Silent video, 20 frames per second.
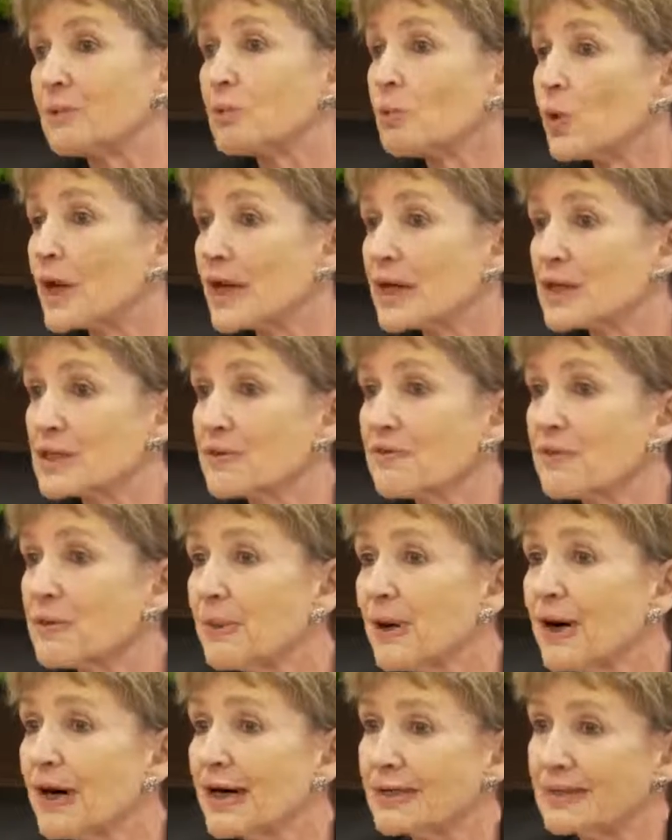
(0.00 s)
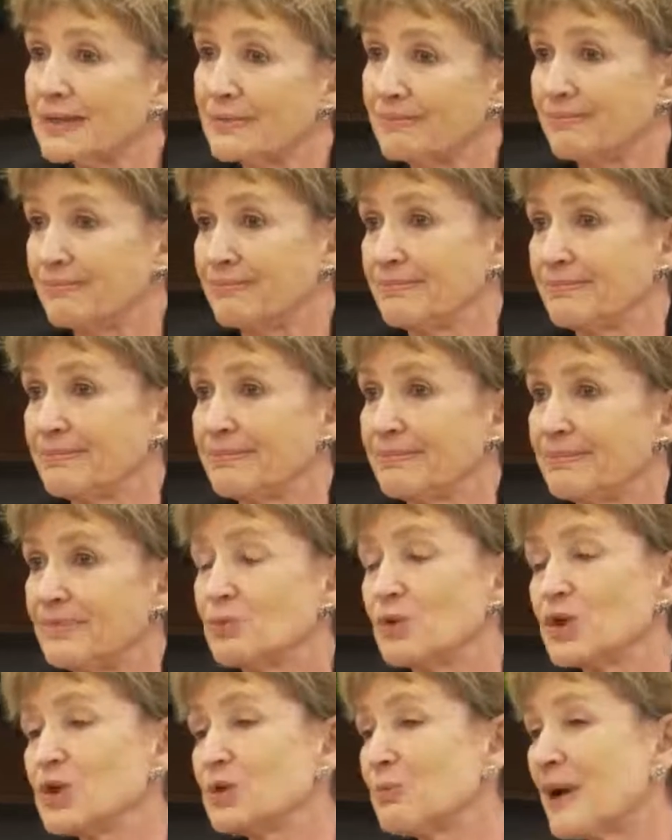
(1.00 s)
what else have you bought?
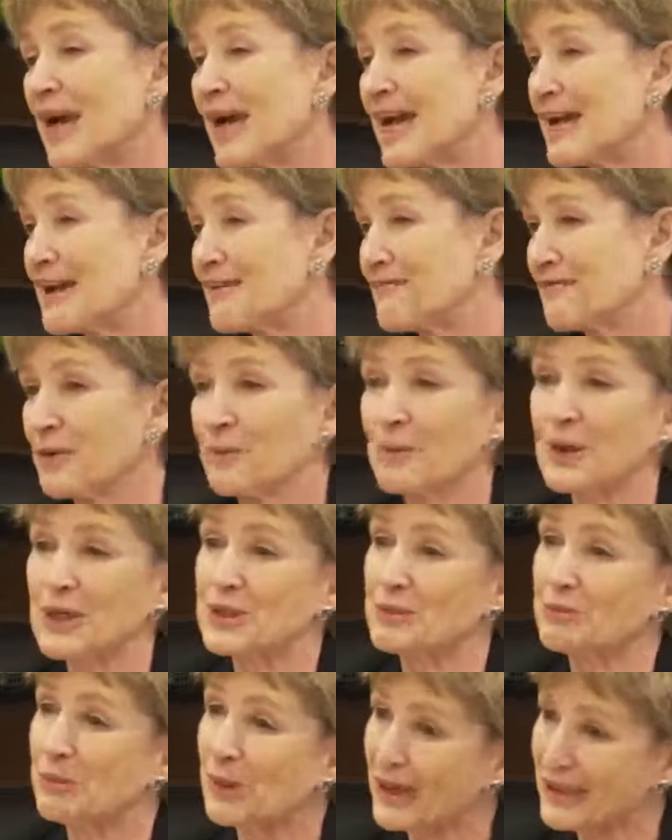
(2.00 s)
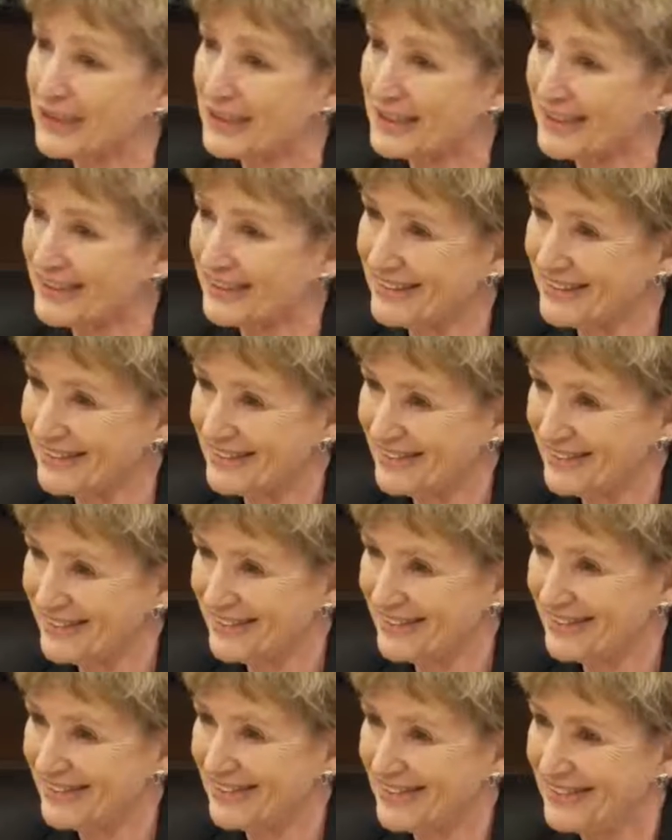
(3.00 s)
What'd you pay for what you bought?
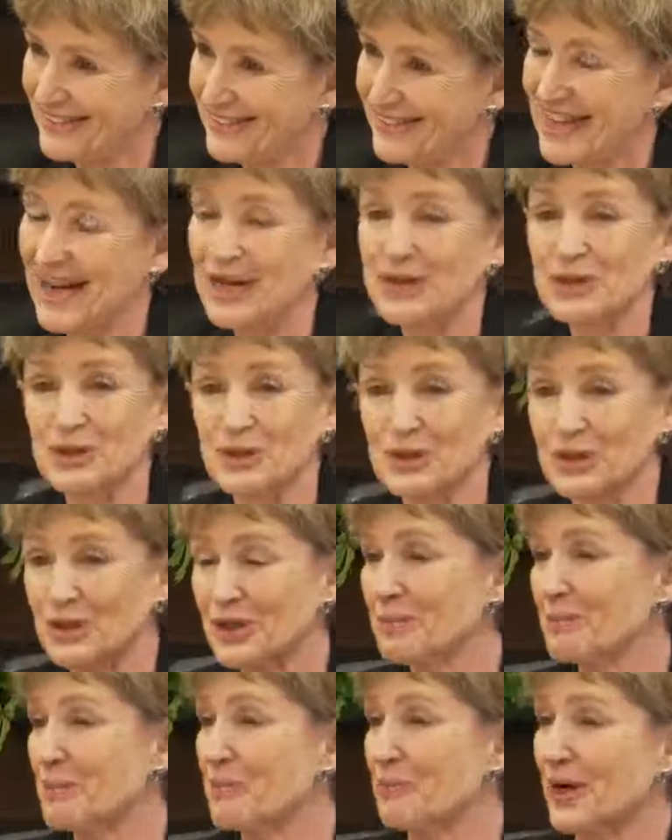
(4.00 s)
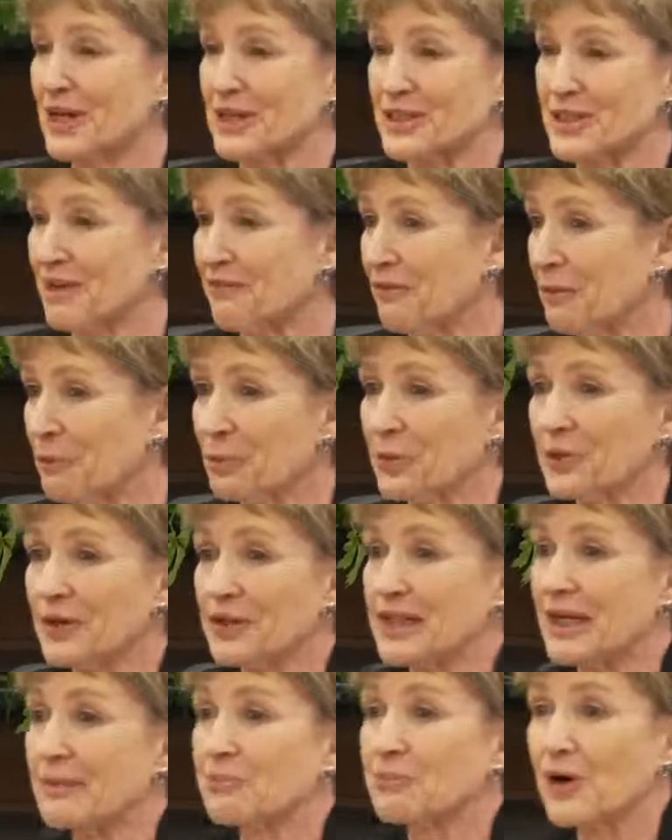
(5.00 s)
How did you determine price? Do you have a rule of
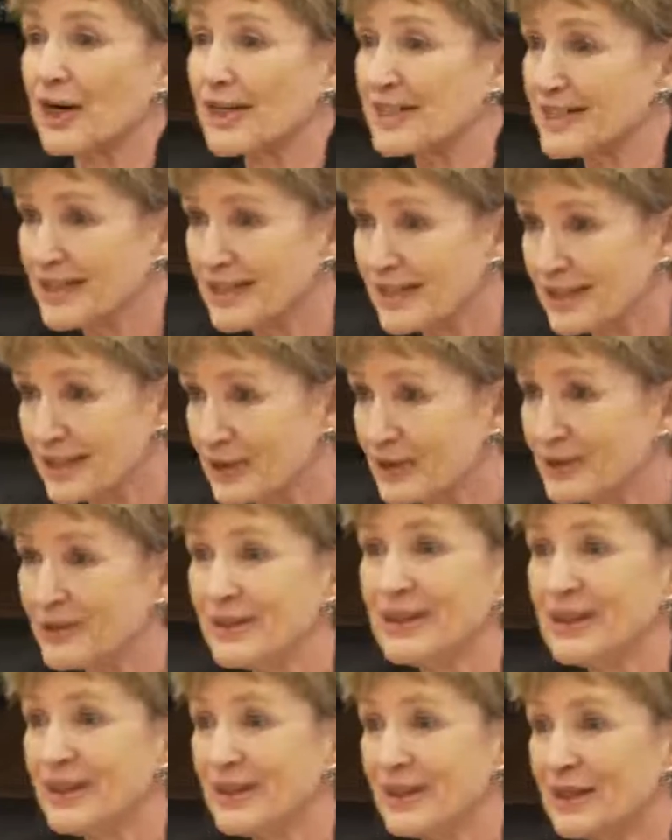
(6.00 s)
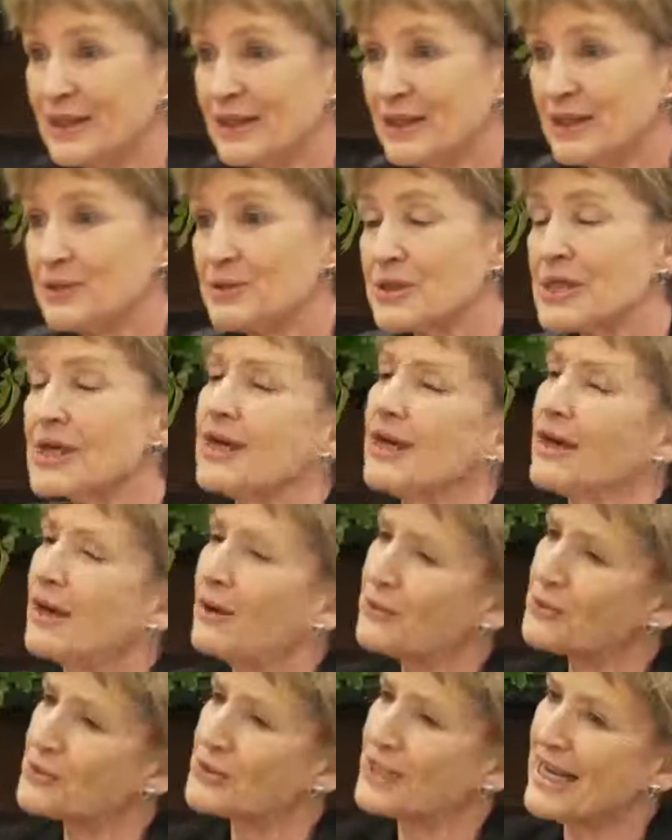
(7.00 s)
thumb pricing that you use?
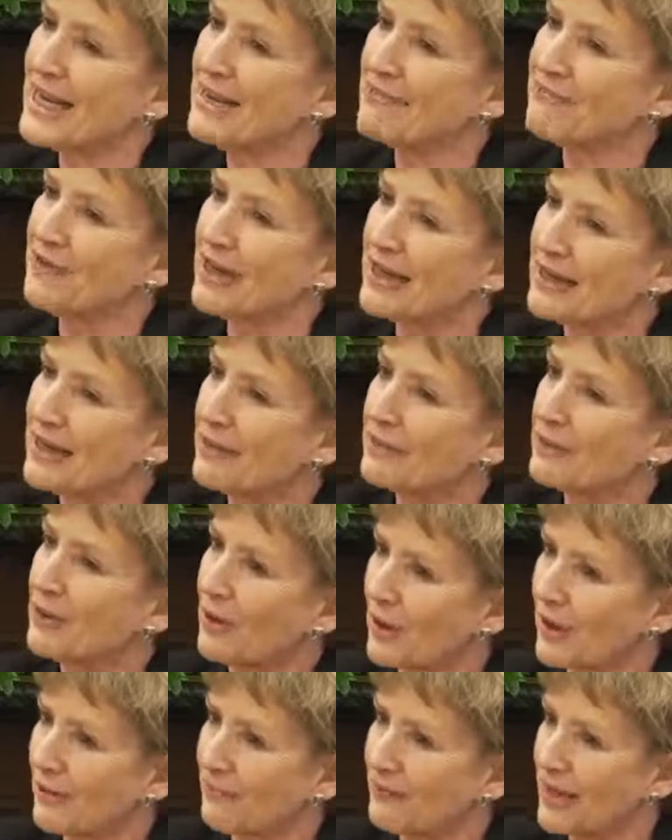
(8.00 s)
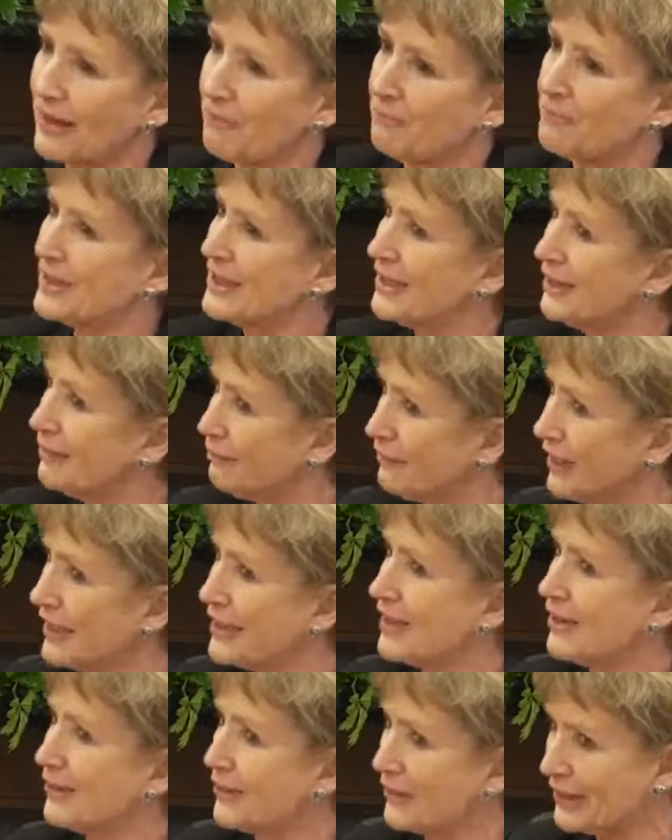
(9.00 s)
Owners can't find out all of that, but they'll
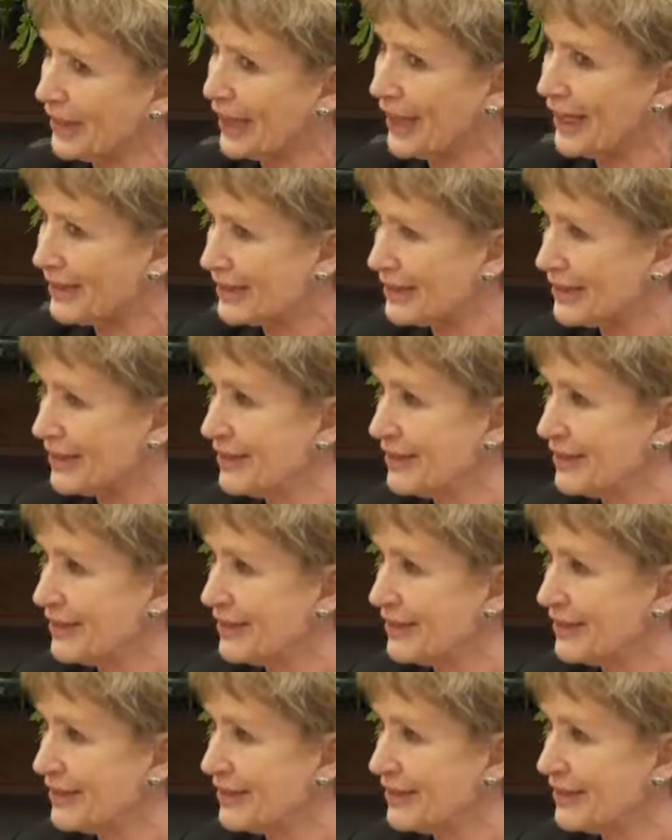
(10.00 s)
find out a lot,